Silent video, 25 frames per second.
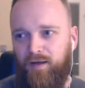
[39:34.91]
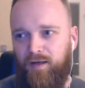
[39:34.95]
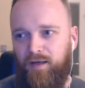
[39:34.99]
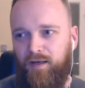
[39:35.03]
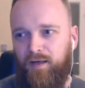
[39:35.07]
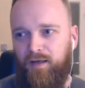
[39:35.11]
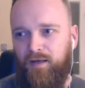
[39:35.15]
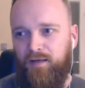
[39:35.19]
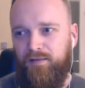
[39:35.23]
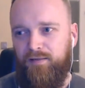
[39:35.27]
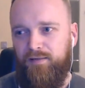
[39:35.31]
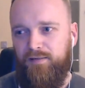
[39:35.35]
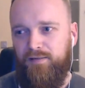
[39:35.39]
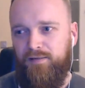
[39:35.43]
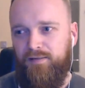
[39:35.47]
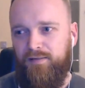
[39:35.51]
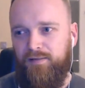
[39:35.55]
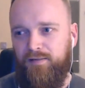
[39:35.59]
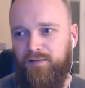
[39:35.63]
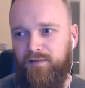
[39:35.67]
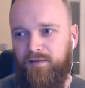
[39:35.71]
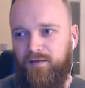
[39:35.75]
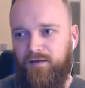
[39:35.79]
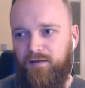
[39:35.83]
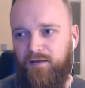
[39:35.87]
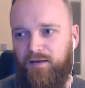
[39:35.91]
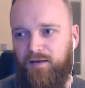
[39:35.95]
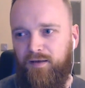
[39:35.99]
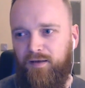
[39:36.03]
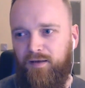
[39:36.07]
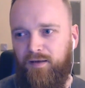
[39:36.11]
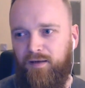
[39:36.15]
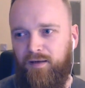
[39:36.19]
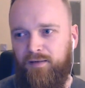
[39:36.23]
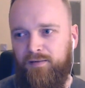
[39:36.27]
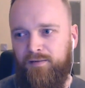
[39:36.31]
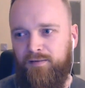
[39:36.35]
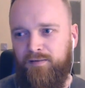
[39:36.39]
is
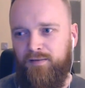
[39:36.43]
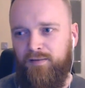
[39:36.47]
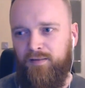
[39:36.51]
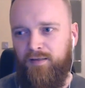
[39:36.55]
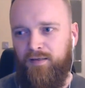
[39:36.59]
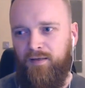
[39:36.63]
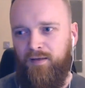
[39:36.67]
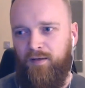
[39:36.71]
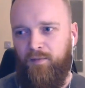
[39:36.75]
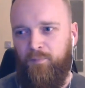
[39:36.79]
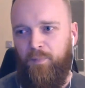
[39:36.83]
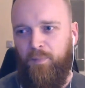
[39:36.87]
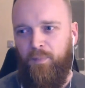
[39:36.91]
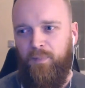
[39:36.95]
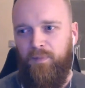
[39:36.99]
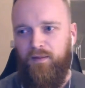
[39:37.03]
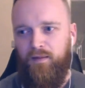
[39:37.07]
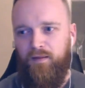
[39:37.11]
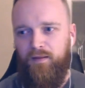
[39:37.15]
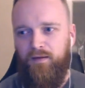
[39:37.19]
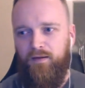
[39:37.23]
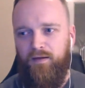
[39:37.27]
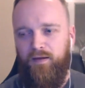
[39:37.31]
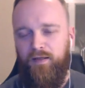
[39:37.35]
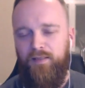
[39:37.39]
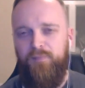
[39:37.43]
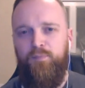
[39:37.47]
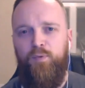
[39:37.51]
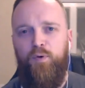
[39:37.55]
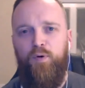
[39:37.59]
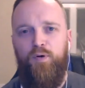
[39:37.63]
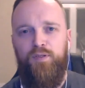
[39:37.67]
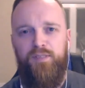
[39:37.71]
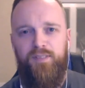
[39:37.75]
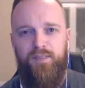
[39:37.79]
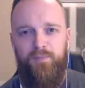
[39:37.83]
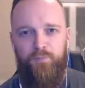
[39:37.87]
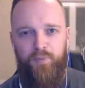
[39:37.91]
is is
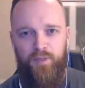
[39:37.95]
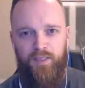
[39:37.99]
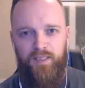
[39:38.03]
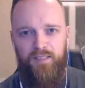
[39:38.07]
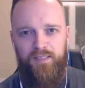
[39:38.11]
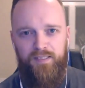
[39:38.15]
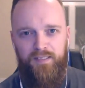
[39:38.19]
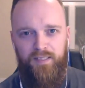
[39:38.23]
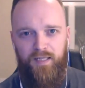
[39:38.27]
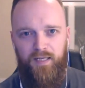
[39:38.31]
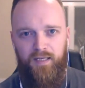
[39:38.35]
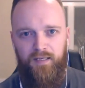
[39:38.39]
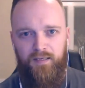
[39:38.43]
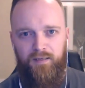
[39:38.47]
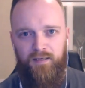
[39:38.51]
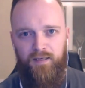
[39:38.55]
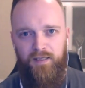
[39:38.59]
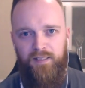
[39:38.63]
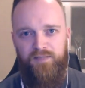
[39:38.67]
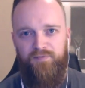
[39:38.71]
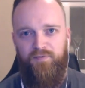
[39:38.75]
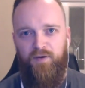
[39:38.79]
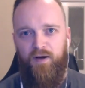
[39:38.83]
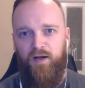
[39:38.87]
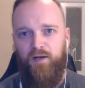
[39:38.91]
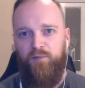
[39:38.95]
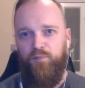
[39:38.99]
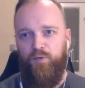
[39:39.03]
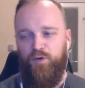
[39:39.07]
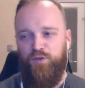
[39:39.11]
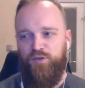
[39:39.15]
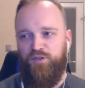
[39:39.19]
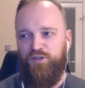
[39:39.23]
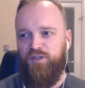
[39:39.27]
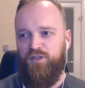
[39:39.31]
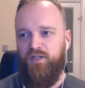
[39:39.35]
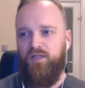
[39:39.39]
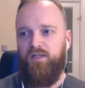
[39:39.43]
more simplistic. It's very
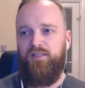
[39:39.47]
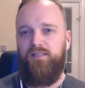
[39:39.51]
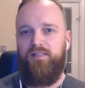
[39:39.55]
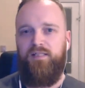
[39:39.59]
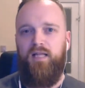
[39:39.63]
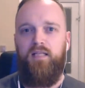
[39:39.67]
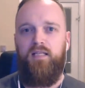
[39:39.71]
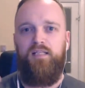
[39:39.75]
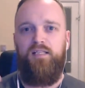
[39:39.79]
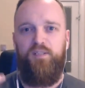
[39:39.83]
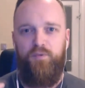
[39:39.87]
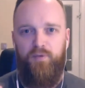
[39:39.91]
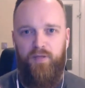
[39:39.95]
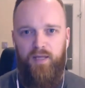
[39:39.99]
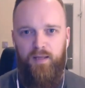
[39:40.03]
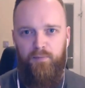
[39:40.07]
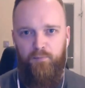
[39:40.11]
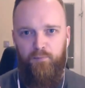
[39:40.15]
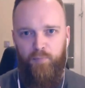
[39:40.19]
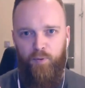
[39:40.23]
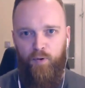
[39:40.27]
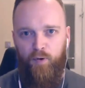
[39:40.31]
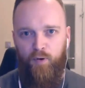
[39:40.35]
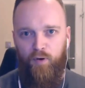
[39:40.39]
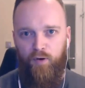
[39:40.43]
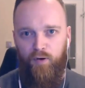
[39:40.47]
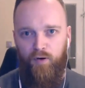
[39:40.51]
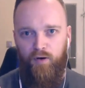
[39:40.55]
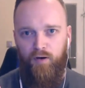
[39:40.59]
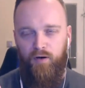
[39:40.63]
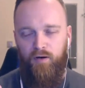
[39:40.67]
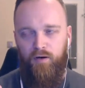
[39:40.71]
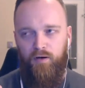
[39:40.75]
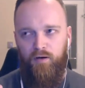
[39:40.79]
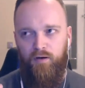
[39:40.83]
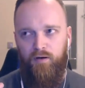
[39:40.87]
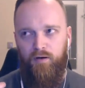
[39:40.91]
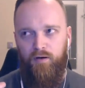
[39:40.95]
much sensory input,
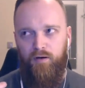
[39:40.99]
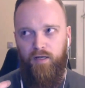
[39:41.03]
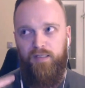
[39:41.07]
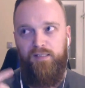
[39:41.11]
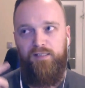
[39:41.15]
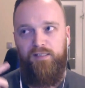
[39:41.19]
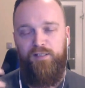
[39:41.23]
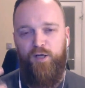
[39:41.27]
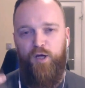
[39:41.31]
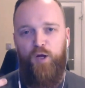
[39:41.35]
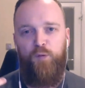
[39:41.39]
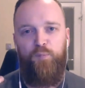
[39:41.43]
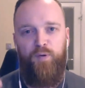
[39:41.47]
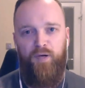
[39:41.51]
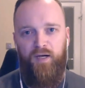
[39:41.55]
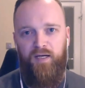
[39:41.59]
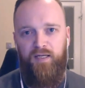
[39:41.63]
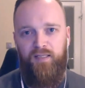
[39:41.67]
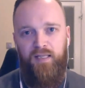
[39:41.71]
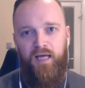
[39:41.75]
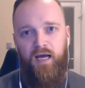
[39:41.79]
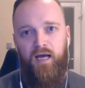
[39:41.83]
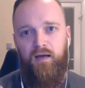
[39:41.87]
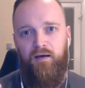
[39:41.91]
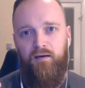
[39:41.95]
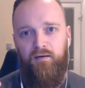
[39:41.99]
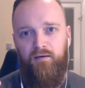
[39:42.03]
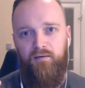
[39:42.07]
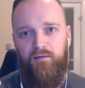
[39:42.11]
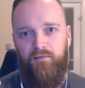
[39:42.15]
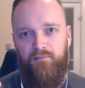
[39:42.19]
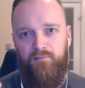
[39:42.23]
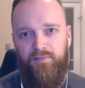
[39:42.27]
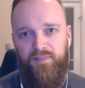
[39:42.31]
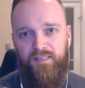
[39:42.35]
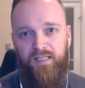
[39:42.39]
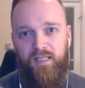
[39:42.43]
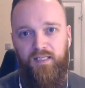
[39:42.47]
interpreting that
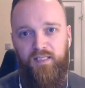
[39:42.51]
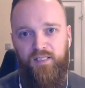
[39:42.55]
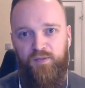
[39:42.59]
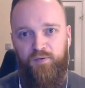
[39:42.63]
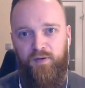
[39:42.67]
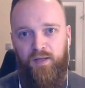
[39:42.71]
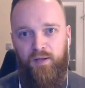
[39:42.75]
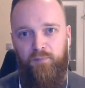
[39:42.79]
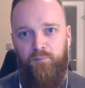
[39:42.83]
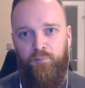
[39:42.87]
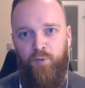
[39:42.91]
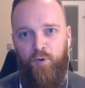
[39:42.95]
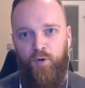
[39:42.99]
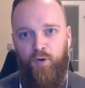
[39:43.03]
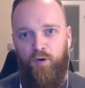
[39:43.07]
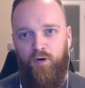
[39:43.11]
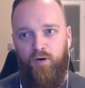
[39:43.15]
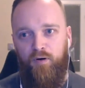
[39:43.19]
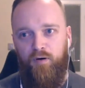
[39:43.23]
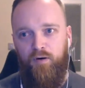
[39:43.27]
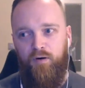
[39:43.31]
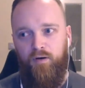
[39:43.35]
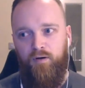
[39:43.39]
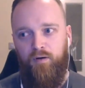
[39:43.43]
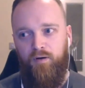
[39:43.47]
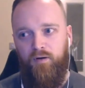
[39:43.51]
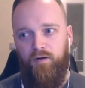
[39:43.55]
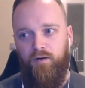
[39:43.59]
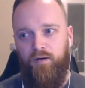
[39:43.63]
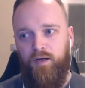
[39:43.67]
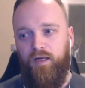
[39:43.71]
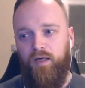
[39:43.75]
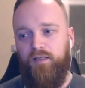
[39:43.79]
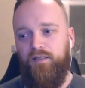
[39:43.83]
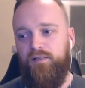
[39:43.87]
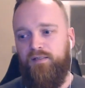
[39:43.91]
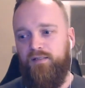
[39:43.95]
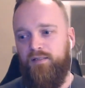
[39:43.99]
sensory input
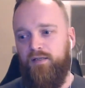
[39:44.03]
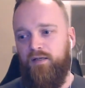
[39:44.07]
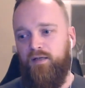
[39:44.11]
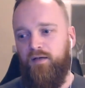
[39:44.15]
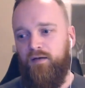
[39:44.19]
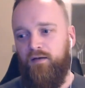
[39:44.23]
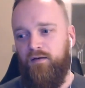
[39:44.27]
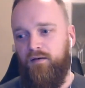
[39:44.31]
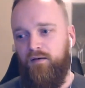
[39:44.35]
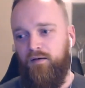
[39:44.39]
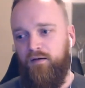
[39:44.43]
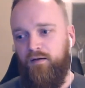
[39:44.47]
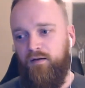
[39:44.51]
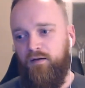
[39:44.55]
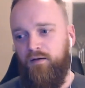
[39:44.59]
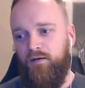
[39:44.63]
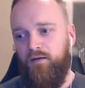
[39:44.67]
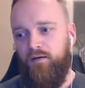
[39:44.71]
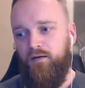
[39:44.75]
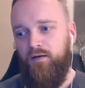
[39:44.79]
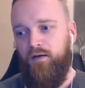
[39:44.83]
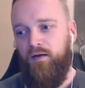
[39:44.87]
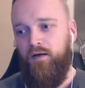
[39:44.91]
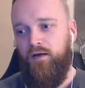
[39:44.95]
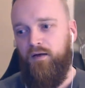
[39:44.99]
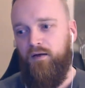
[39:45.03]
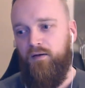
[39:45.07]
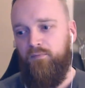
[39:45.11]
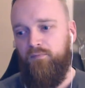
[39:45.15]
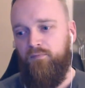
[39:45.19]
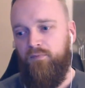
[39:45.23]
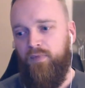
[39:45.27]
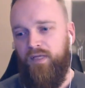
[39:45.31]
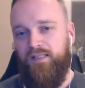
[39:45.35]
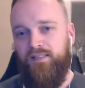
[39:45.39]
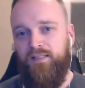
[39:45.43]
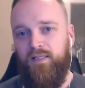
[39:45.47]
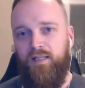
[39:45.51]
into
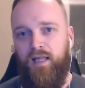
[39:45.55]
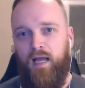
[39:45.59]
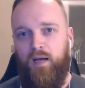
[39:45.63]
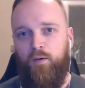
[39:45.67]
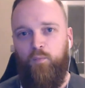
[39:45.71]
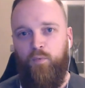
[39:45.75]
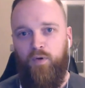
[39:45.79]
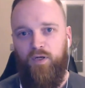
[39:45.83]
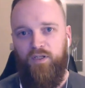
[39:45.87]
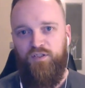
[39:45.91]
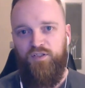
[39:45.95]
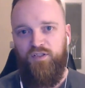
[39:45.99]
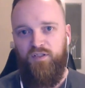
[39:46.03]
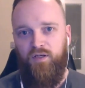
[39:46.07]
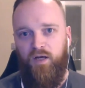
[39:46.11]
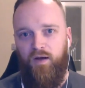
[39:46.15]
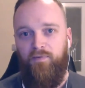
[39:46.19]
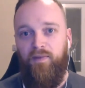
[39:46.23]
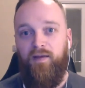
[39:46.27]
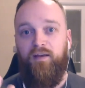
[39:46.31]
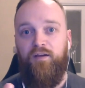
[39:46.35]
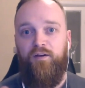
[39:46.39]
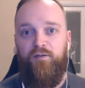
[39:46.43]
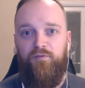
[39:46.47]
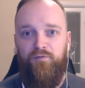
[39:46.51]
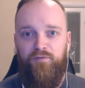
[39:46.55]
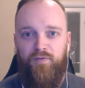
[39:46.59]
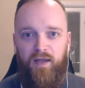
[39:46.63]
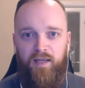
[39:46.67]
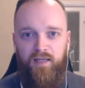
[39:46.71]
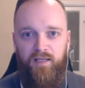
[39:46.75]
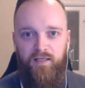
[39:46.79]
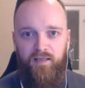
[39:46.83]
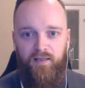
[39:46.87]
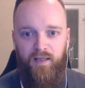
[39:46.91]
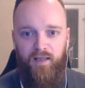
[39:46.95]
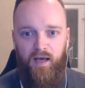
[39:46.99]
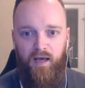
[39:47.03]
um, into language, and then
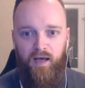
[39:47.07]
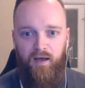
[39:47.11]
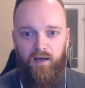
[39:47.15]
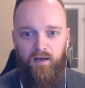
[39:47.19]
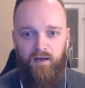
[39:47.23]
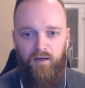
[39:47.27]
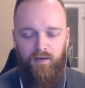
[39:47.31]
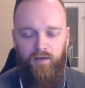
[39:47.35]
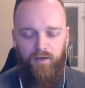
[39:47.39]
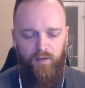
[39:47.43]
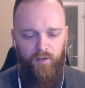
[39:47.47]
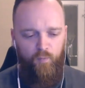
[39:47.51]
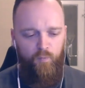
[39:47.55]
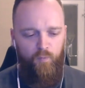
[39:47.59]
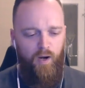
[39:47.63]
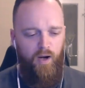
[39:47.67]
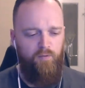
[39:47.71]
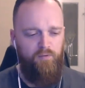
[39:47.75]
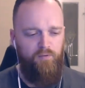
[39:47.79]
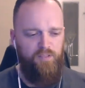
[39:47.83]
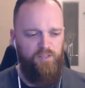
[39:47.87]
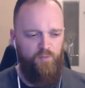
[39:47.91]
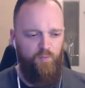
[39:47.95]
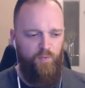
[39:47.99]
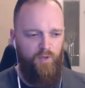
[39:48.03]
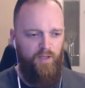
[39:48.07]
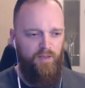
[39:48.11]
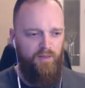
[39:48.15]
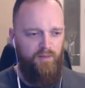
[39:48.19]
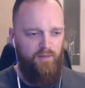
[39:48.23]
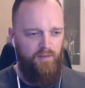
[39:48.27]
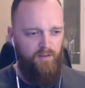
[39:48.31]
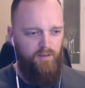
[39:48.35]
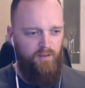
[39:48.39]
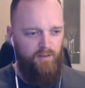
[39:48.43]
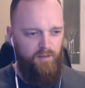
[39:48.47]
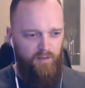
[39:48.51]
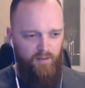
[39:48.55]
conveying that. Whereas
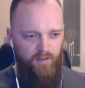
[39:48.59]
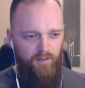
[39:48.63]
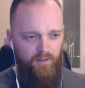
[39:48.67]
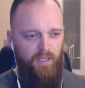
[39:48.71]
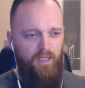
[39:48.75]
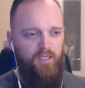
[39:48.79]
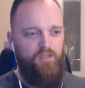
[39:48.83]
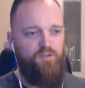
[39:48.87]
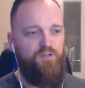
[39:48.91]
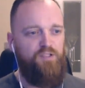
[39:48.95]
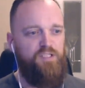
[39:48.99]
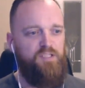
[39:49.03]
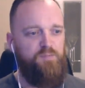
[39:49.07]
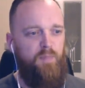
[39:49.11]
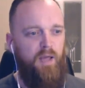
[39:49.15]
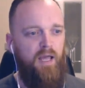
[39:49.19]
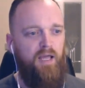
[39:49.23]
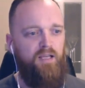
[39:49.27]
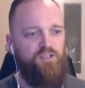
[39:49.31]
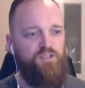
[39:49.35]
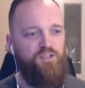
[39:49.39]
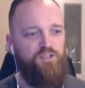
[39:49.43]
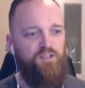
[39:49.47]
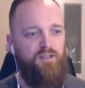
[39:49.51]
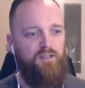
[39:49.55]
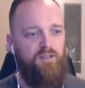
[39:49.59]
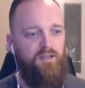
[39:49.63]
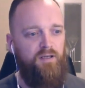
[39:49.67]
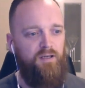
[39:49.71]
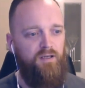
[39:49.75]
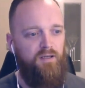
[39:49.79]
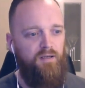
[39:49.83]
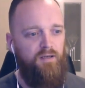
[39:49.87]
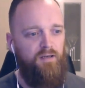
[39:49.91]
with introspection,